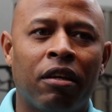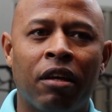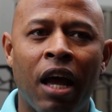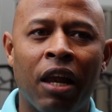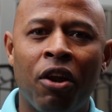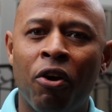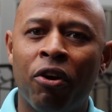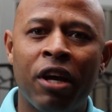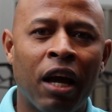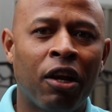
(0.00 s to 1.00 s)
you gotta know
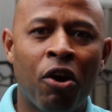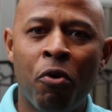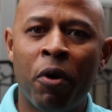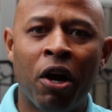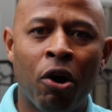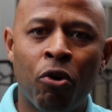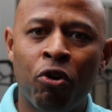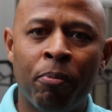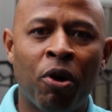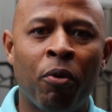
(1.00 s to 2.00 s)
you gotta know when to
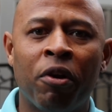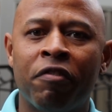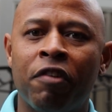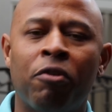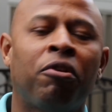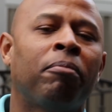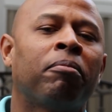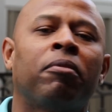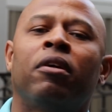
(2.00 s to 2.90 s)
hold them, know when to fold them.